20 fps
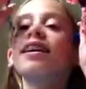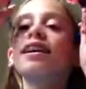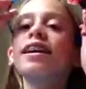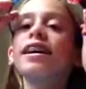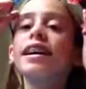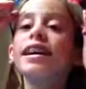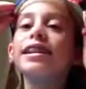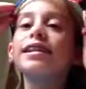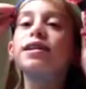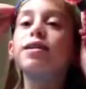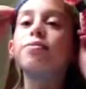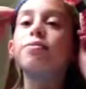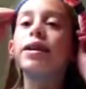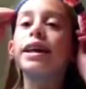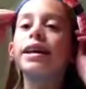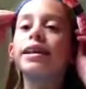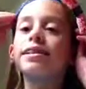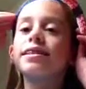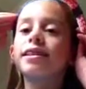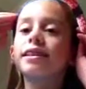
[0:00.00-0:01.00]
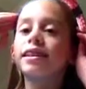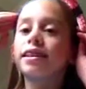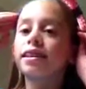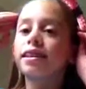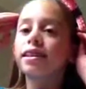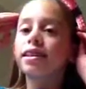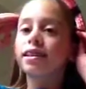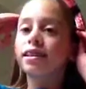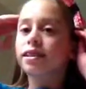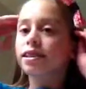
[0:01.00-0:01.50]
It's amazing.
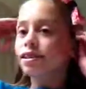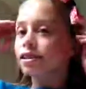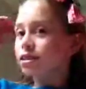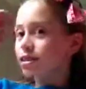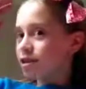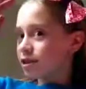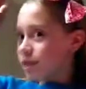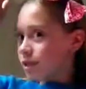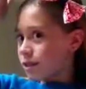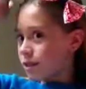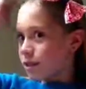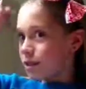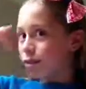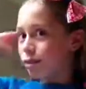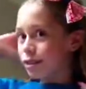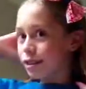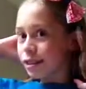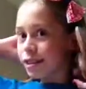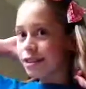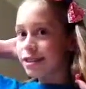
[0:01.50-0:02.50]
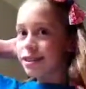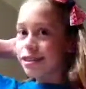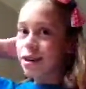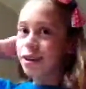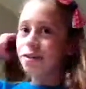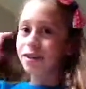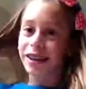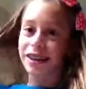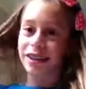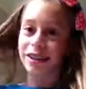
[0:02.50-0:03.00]
So, so
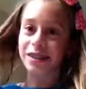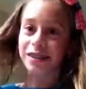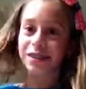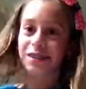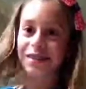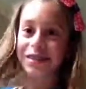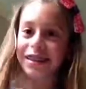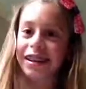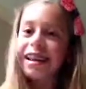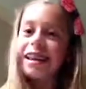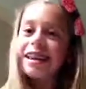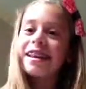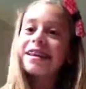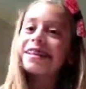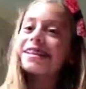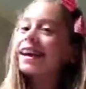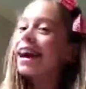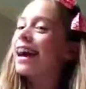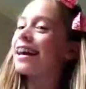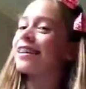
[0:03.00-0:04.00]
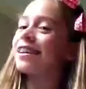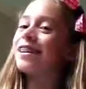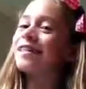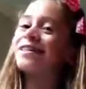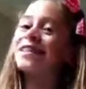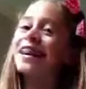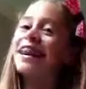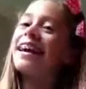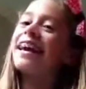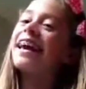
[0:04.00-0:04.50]
wonderful. I love
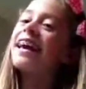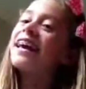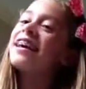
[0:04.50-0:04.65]
it.